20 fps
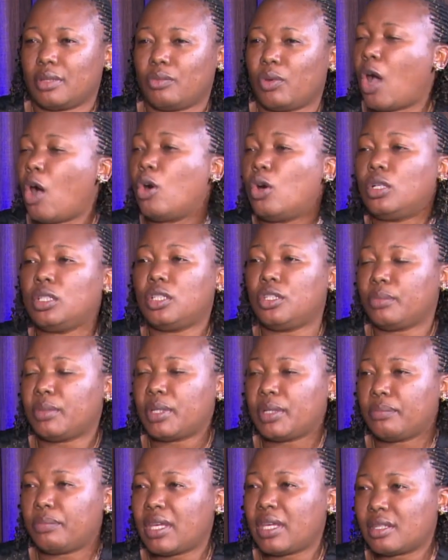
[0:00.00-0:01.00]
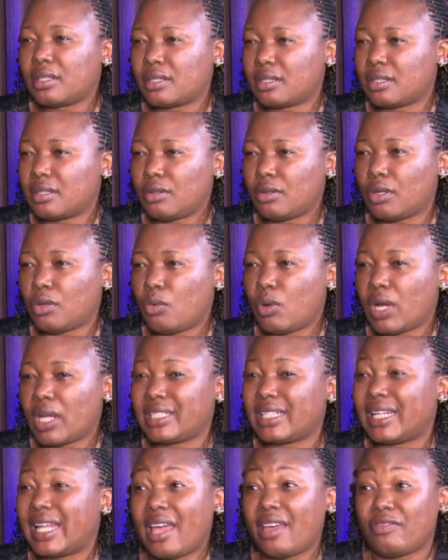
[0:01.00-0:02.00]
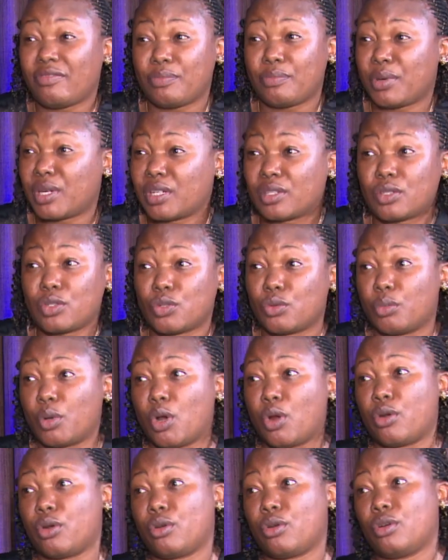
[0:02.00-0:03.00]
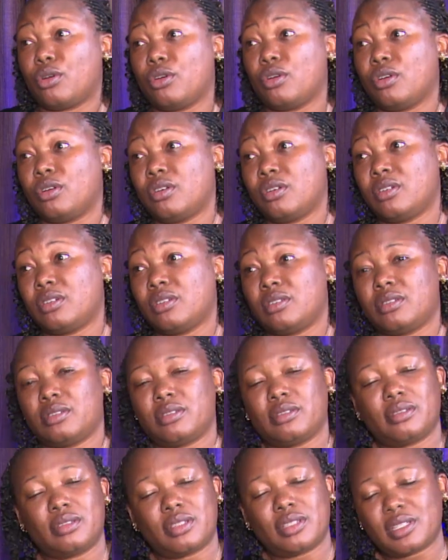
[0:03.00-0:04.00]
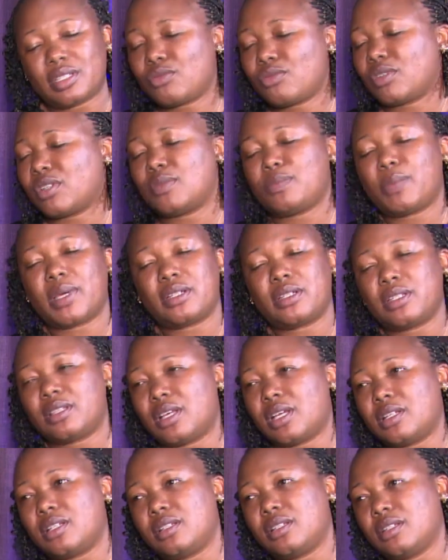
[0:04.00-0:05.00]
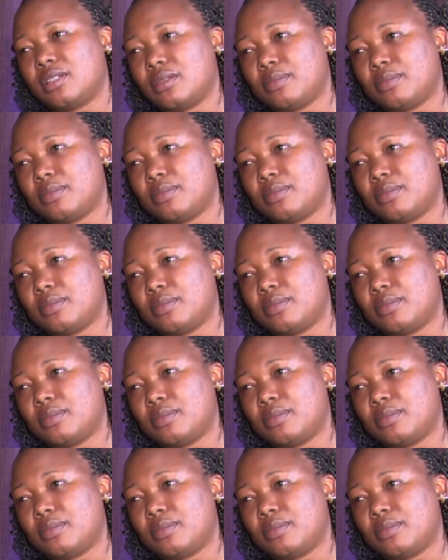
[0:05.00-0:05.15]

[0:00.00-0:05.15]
We are all human beings. You don't know what life brings tomorrow. Just respect that.